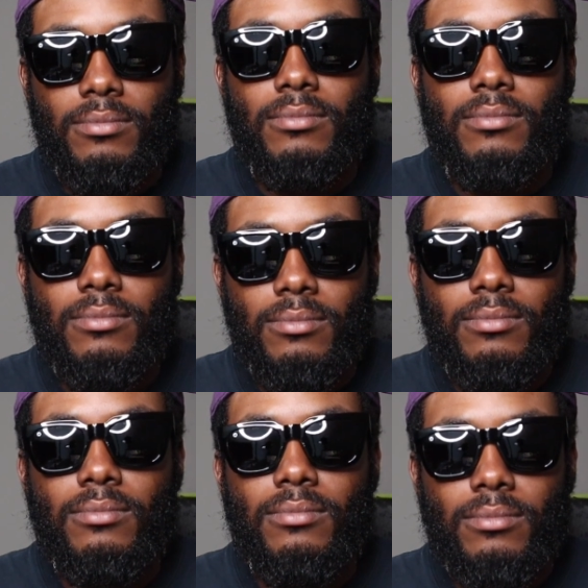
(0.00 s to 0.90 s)

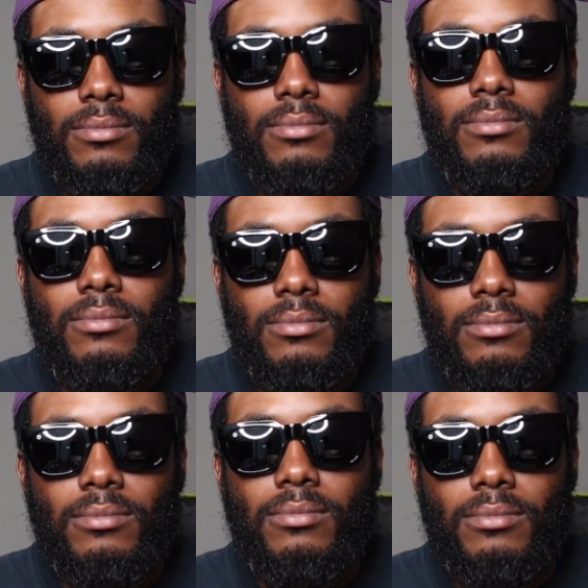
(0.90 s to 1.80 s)

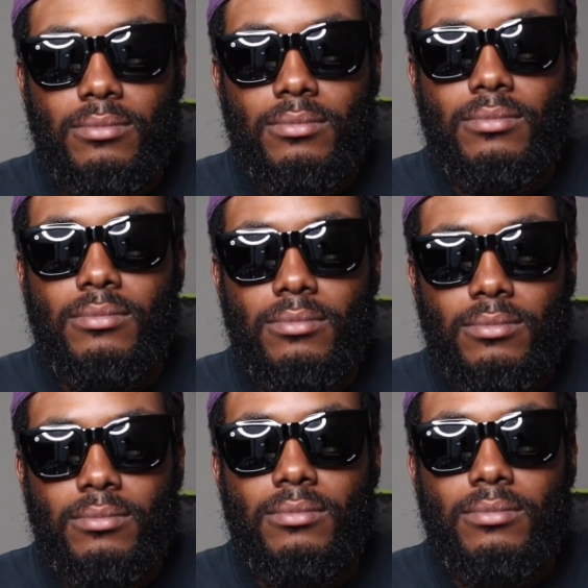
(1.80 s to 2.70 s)

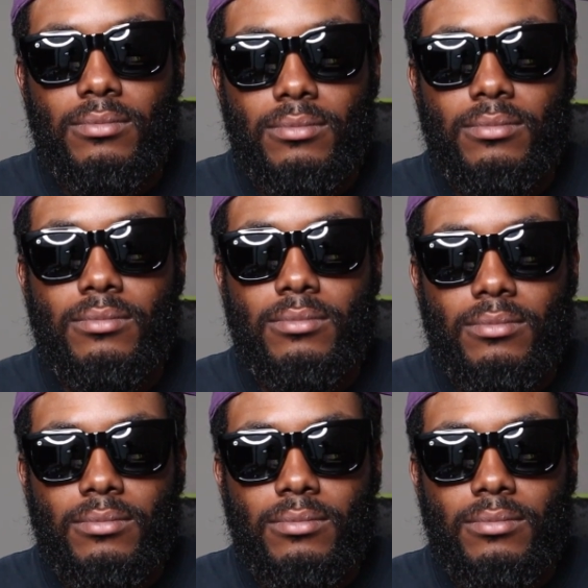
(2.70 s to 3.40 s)
[no speech]